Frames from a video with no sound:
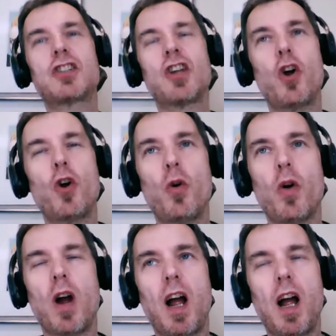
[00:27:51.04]

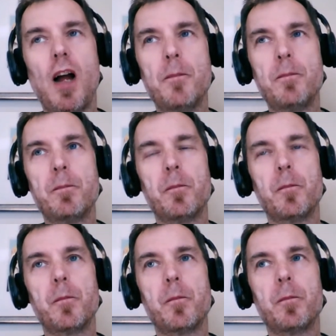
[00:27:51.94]
So,
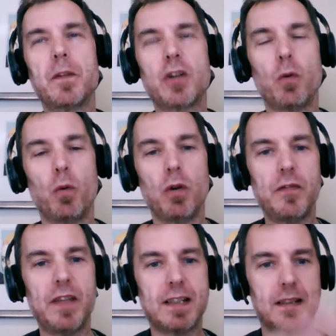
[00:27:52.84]
so all
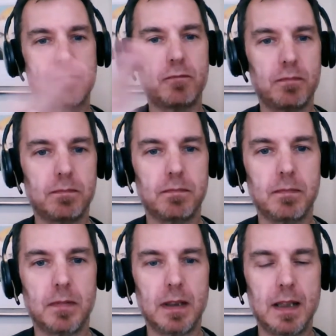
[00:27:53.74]
of this,
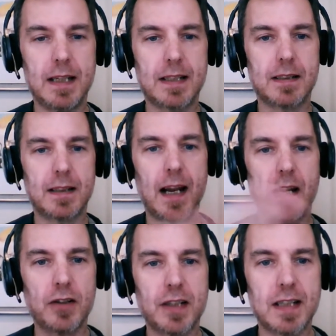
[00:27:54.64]
this
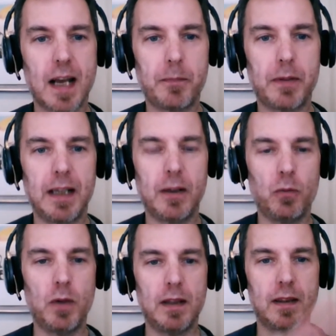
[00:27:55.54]
chaos is
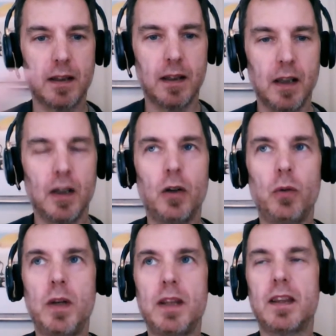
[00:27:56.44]
happening with
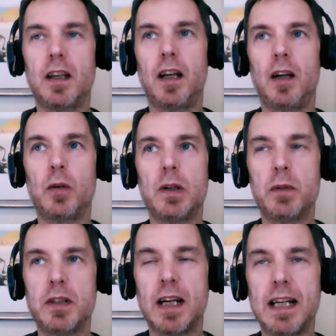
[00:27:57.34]

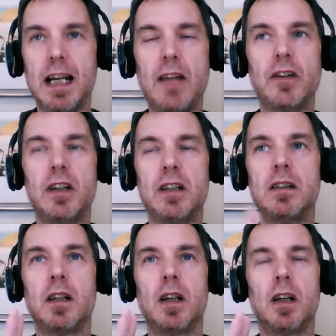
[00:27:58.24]

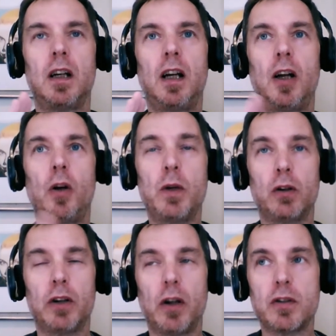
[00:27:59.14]
9/11. We
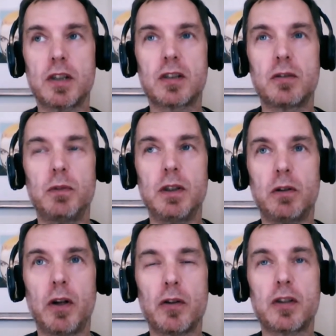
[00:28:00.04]
all know
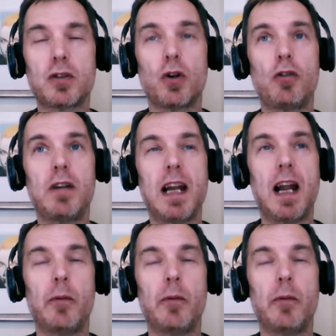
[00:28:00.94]
the story,